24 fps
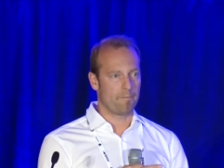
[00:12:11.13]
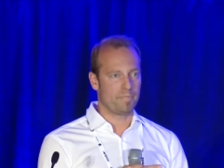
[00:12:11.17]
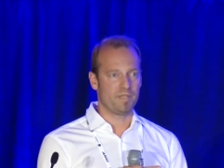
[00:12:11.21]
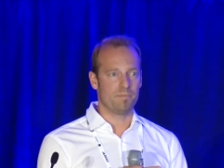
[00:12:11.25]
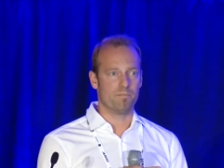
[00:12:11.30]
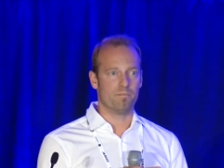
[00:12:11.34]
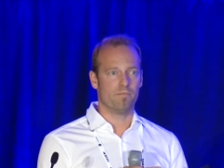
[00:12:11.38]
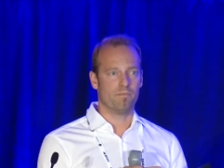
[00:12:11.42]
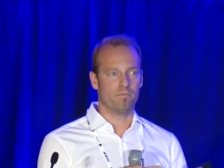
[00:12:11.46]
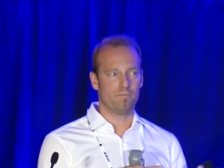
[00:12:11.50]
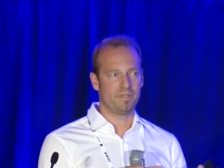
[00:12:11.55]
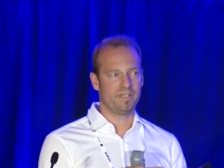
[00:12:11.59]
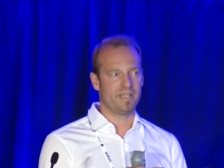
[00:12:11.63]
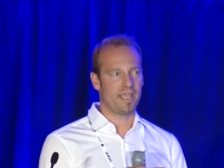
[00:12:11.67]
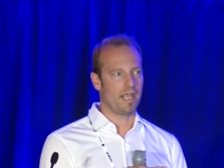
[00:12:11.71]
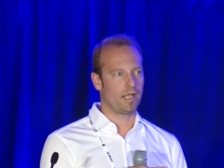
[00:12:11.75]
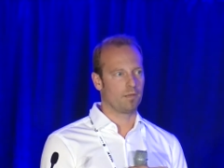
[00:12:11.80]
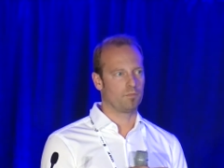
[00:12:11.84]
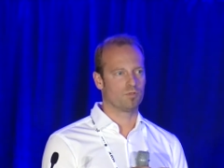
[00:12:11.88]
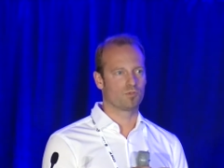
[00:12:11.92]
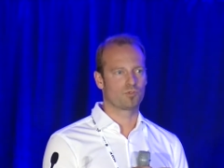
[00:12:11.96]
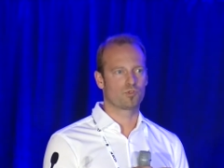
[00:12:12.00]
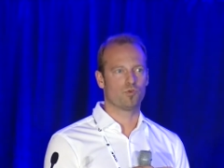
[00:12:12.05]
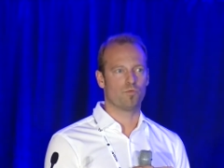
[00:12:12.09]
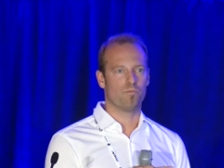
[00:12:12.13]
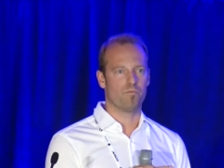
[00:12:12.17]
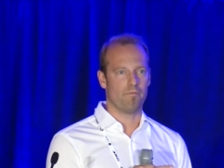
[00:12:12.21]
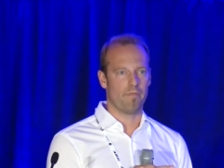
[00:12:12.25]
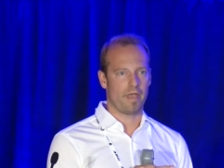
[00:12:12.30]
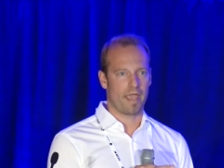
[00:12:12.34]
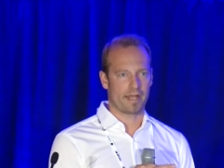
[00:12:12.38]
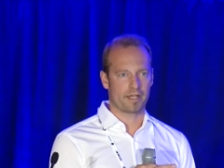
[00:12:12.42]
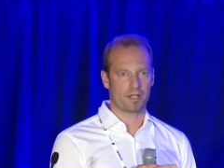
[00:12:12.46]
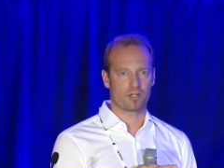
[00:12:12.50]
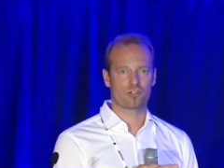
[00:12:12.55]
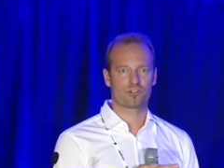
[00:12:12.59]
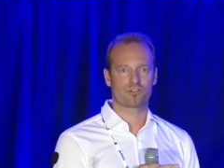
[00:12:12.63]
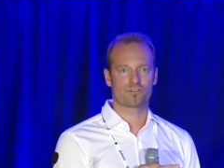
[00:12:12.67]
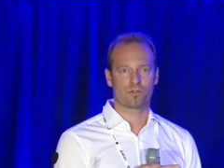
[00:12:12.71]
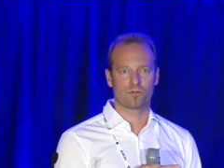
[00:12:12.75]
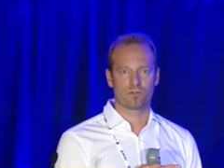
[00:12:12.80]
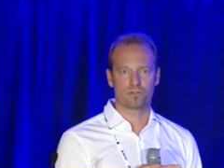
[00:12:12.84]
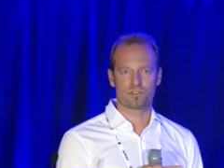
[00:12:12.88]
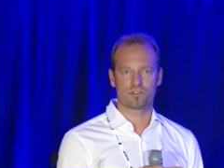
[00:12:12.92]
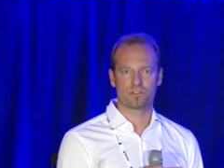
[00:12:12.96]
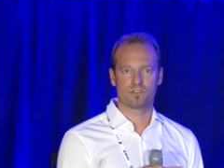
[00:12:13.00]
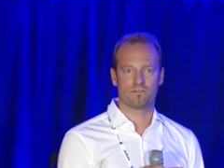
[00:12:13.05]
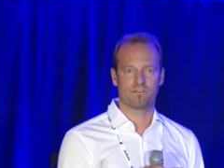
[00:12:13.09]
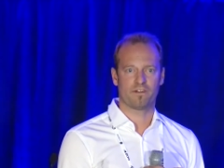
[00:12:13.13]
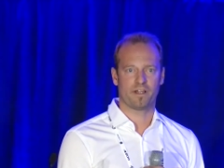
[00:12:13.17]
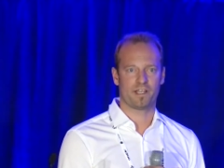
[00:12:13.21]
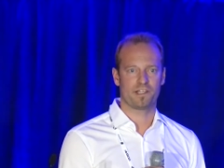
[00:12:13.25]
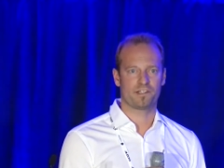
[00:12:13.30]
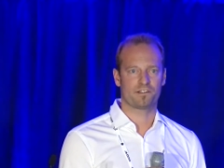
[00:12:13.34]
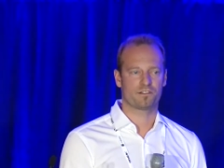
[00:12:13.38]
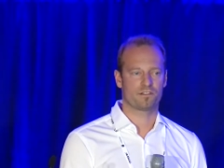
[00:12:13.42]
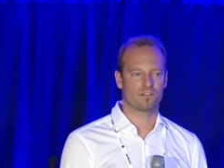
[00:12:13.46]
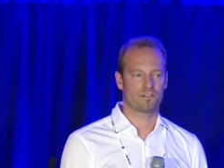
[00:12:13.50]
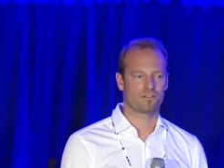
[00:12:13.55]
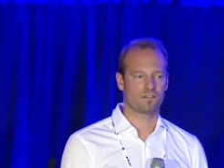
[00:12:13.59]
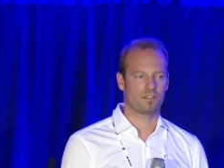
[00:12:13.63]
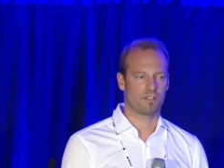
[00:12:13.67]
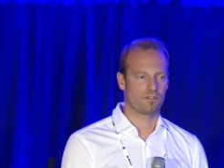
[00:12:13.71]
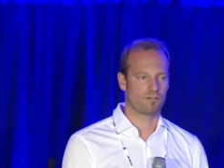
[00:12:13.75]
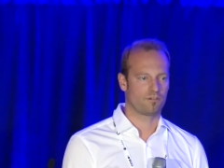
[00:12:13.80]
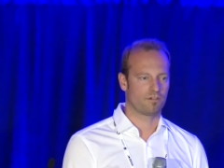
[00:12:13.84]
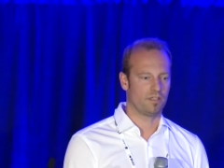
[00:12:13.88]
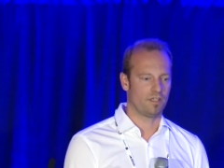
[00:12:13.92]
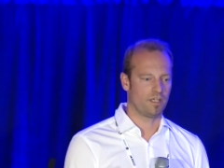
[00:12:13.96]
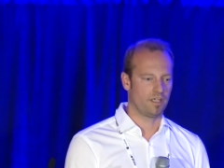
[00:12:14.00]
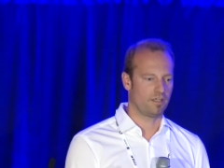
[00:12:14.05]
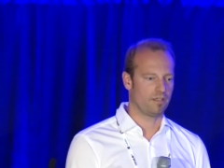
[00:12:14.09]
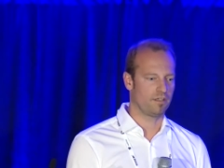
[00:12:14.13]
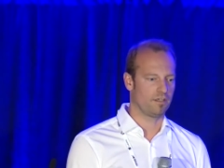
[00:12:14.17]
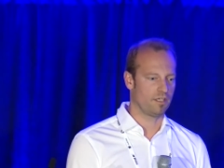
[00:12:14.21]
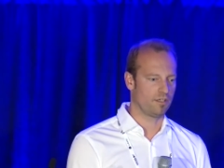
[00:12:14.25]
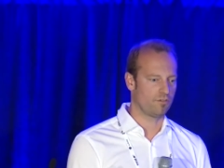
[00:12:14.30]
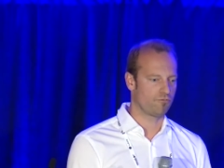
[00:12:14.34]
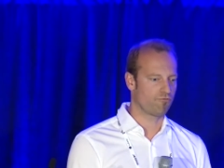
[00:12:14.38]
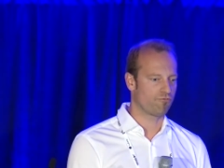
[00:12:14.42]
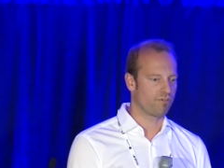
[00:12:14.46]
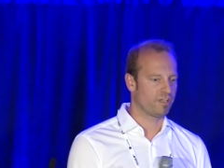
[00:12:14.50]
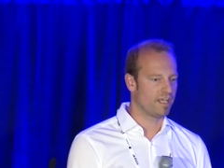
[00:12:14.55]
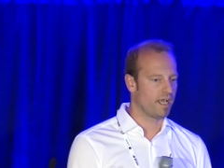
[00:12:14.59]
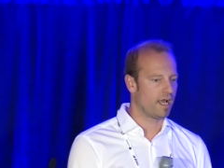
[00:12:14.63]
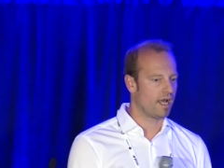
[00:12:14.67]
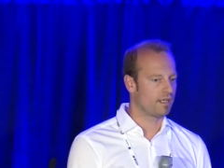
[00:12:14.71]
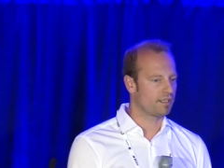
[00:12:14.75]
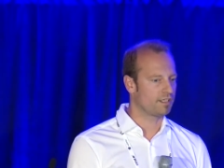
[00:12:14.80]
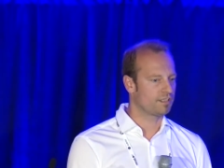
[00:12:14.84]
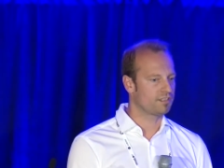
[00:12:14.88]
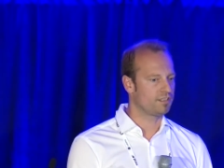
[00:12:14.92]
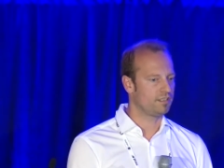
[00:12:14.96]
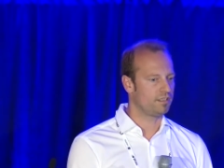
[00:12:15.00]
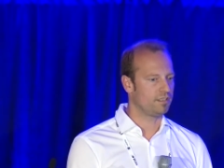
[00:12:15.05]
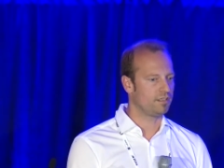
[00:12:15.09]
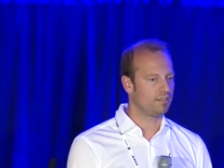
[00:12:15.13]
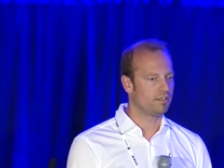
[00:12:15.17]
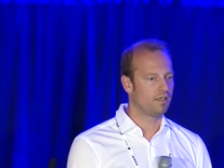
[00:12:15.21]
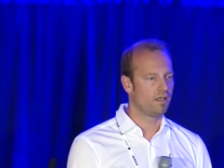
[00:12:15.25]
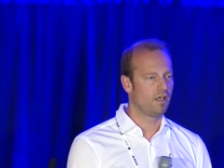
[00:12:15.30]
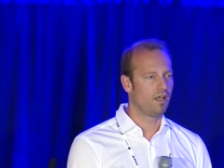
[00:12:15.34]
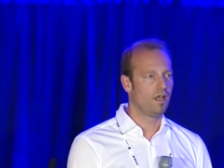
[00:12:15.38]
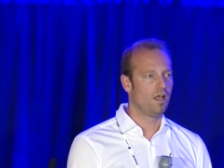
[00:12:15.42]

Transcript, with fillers: be, be able to manage those devices in, in, in reality.